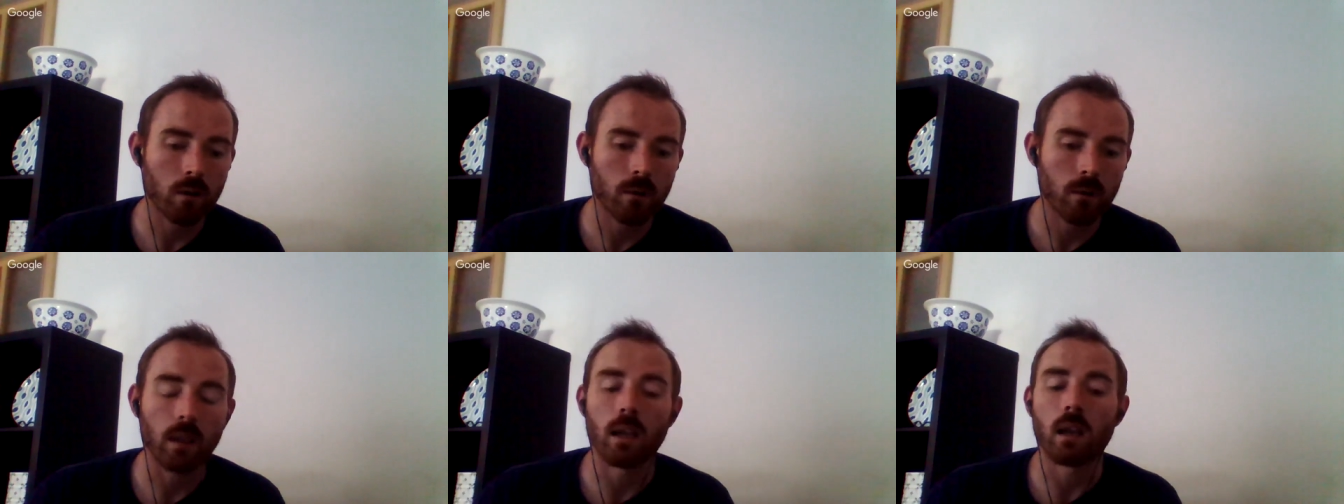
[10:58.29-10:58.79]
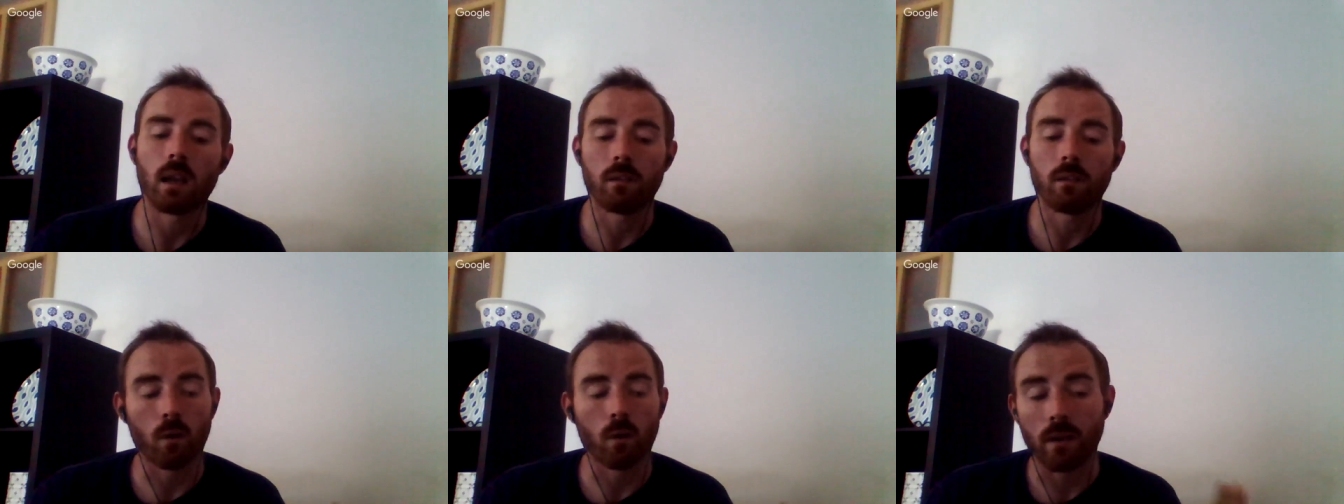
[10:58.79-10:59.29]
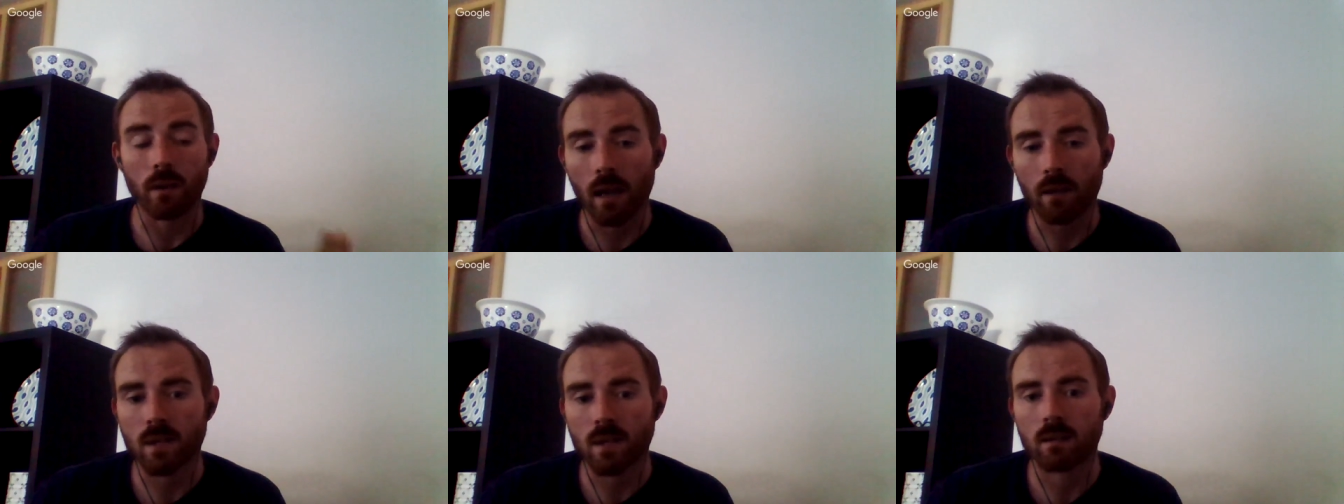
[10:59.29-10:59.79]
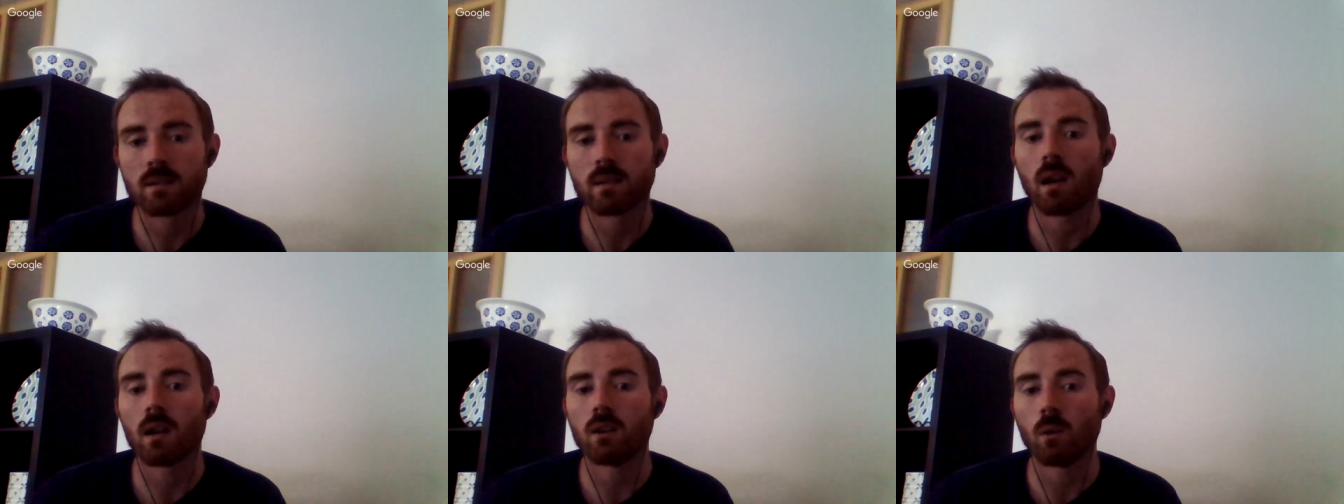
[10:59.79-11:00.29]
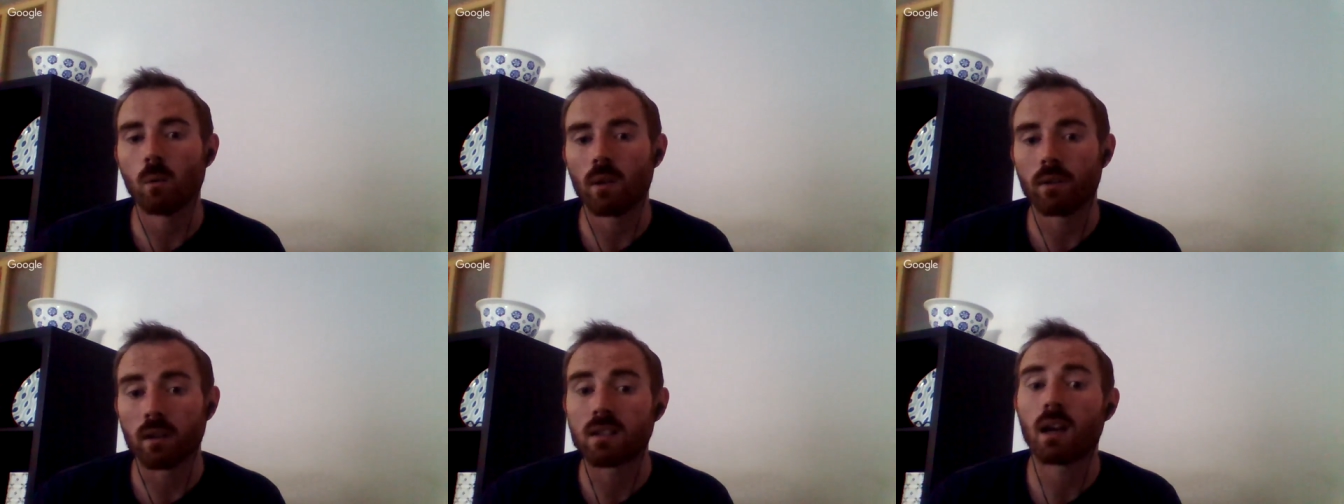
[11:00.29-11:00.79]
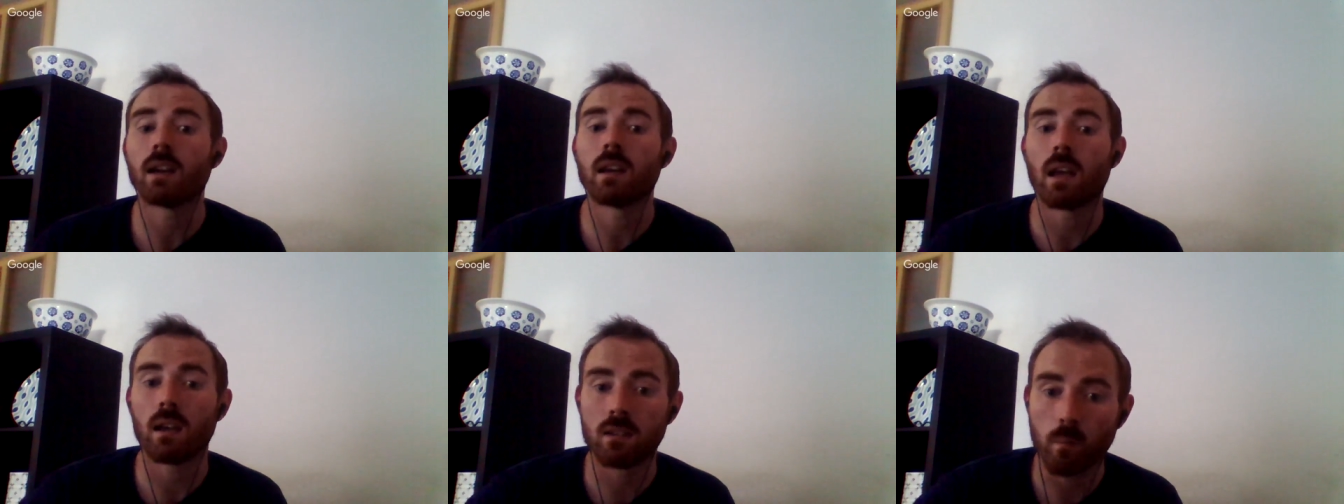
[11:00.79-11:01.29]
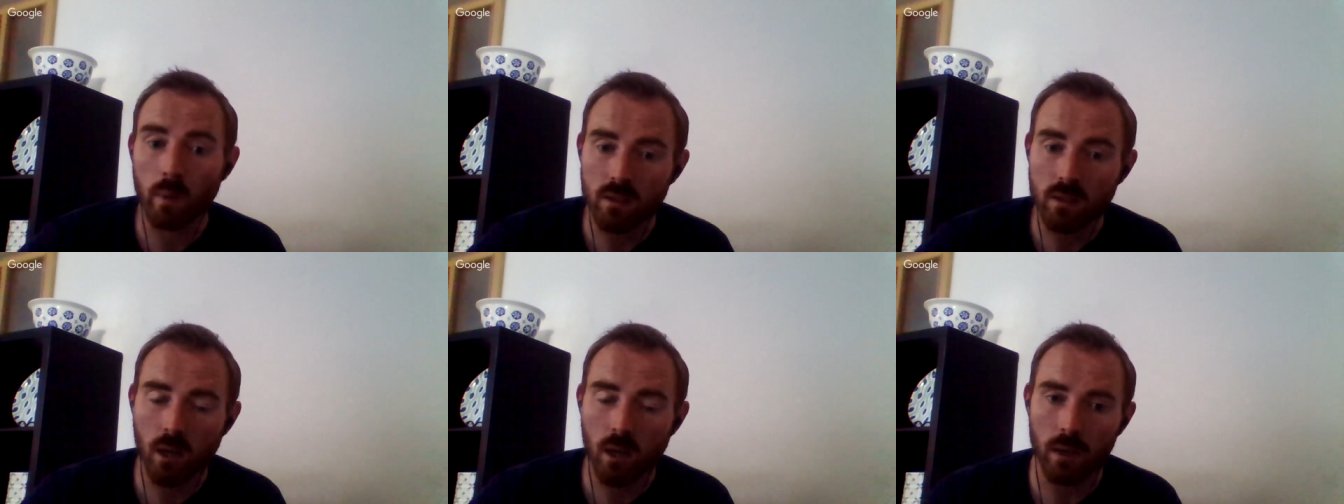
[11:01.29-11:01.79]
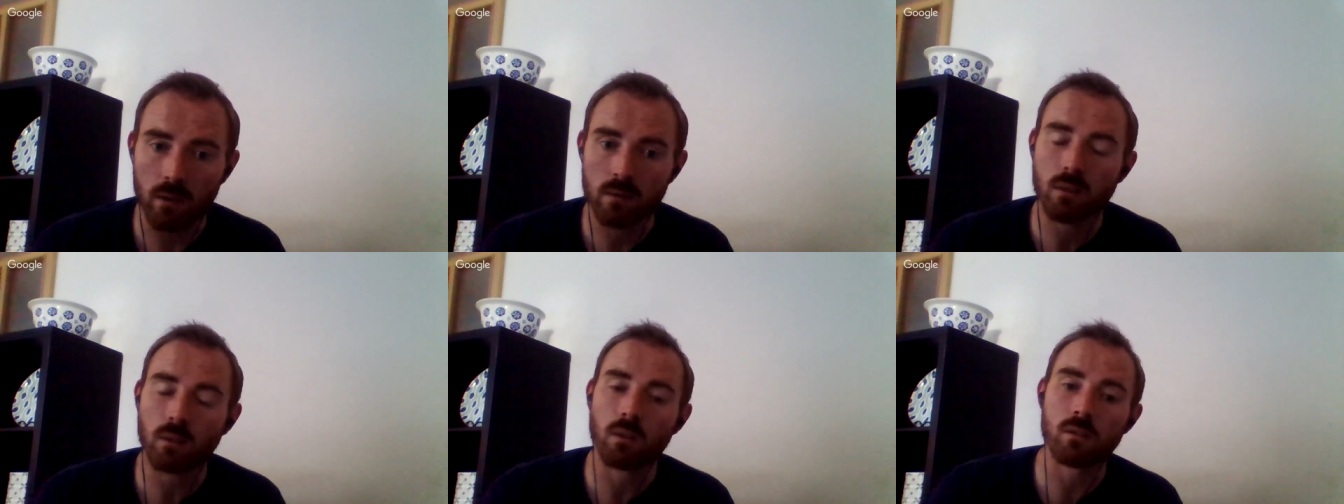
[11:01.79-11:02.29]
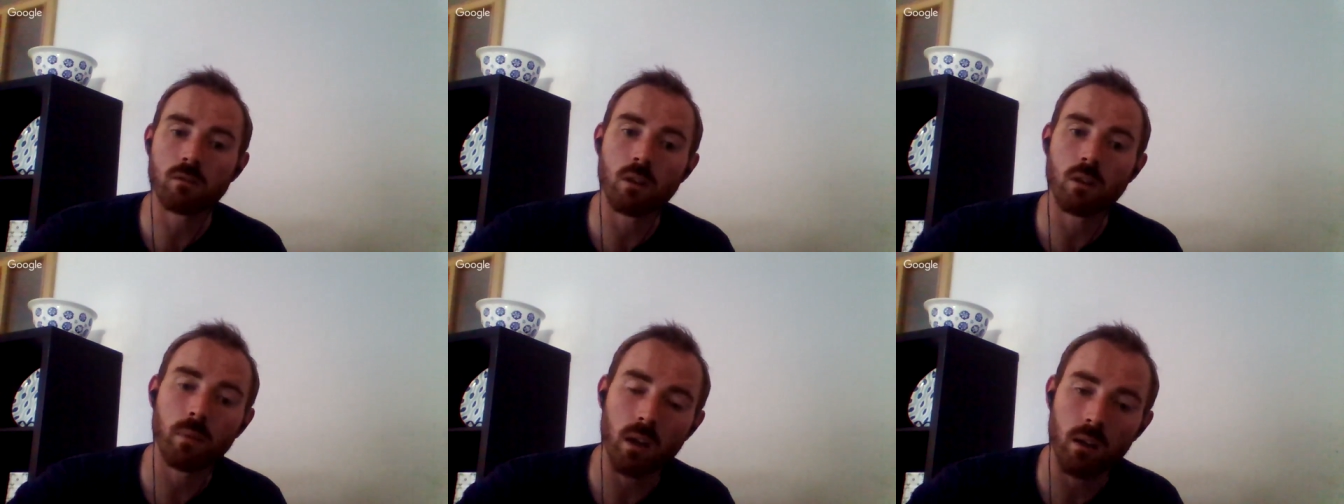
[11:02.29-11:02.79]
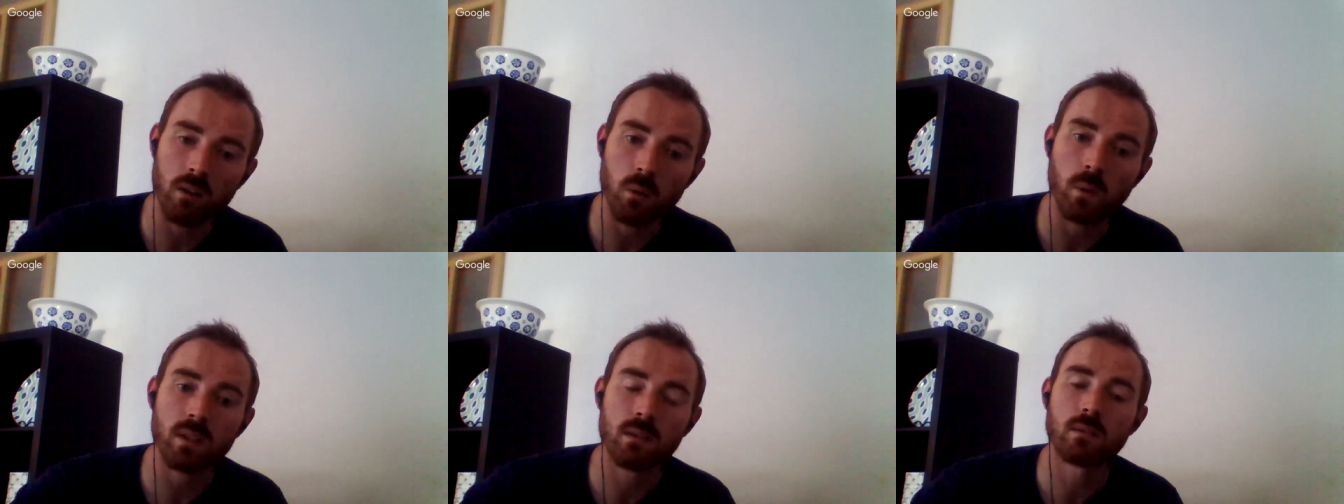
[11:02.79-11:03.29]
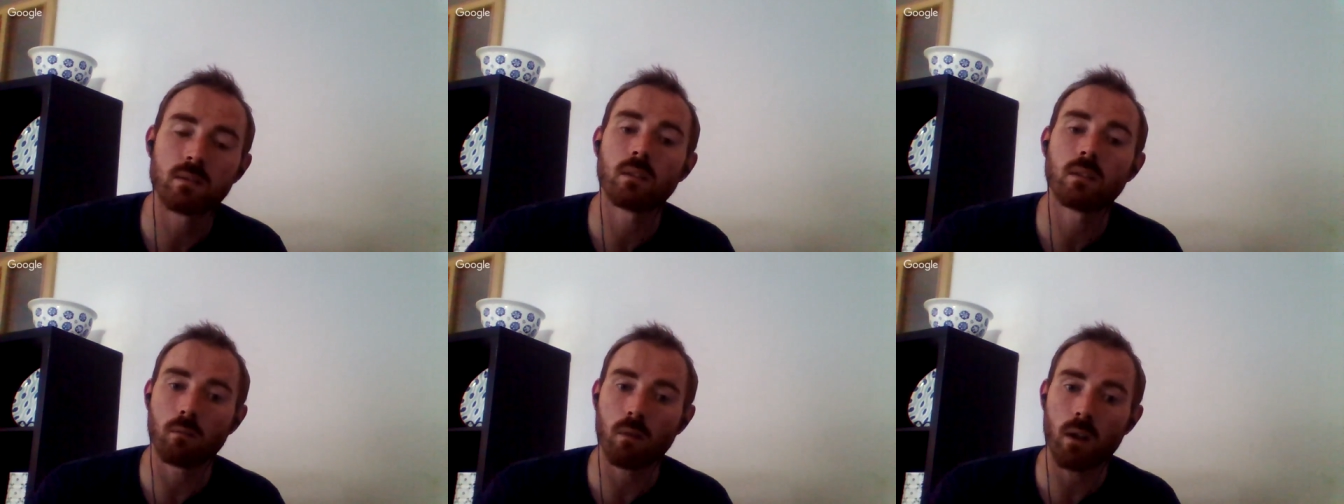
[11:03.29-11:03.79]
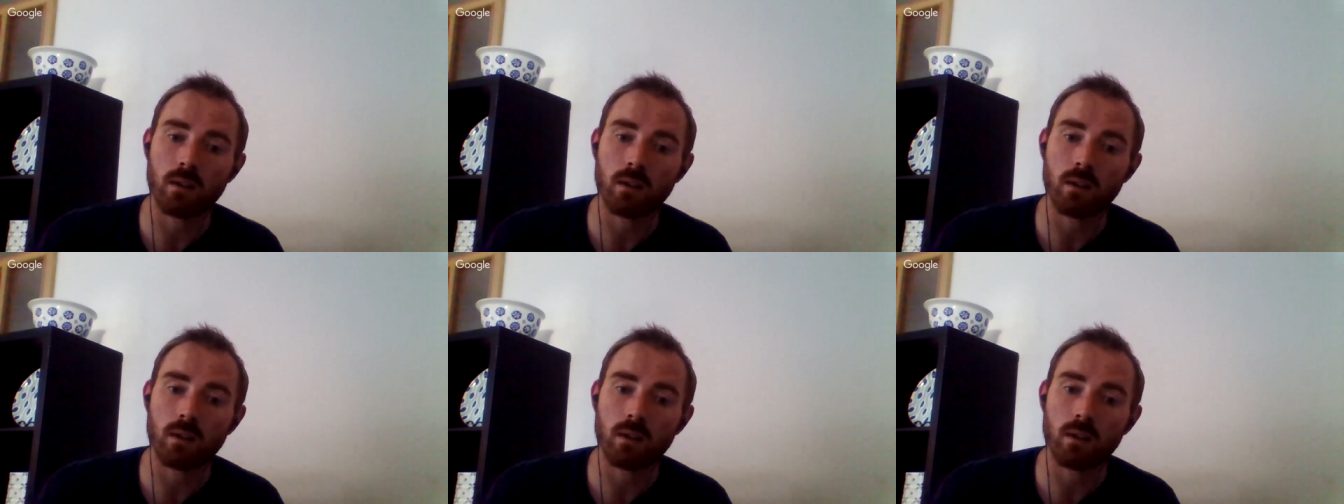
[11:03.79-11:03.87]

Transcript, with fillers: again, if you're on the left hand side, you want the tight head to be dominant, so the scrum kind of twists to the right.